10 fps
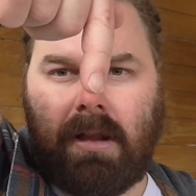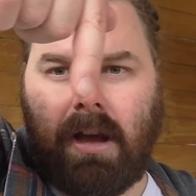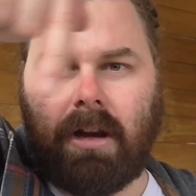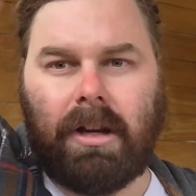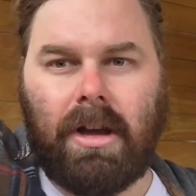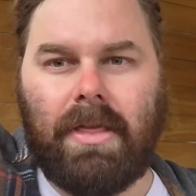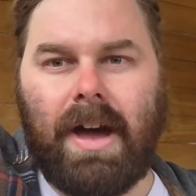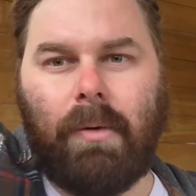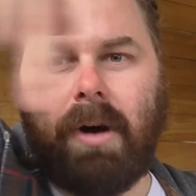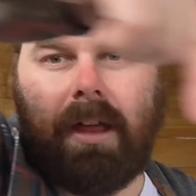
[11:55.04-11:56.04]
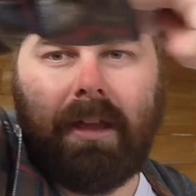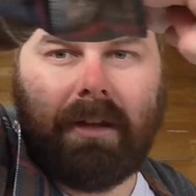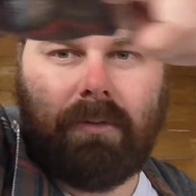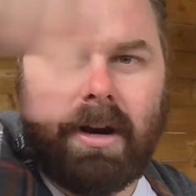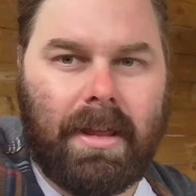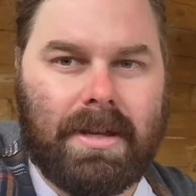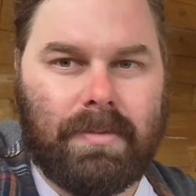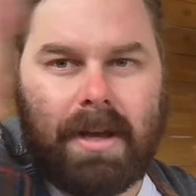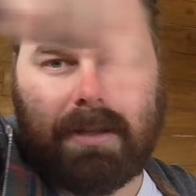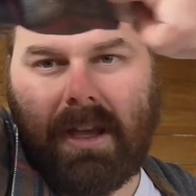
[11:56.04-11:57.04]
I'm going to go that way, I think, one of
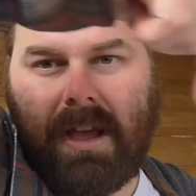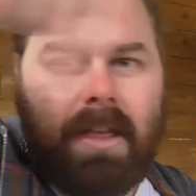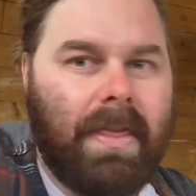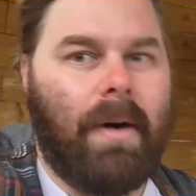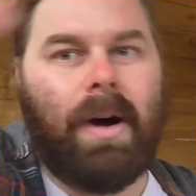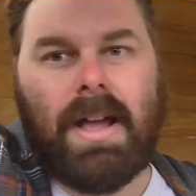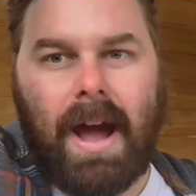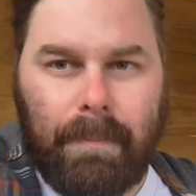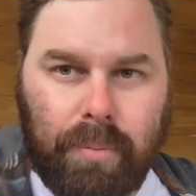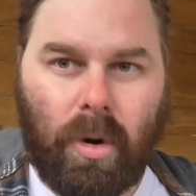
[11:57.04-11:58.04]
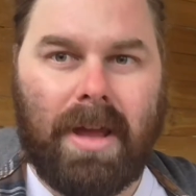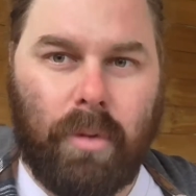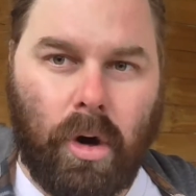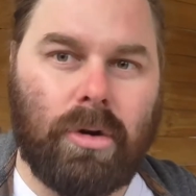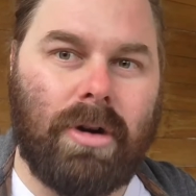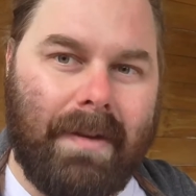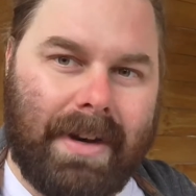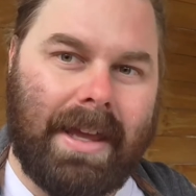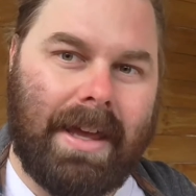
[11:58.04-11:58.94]
these ways. That way, our pre-boil gravity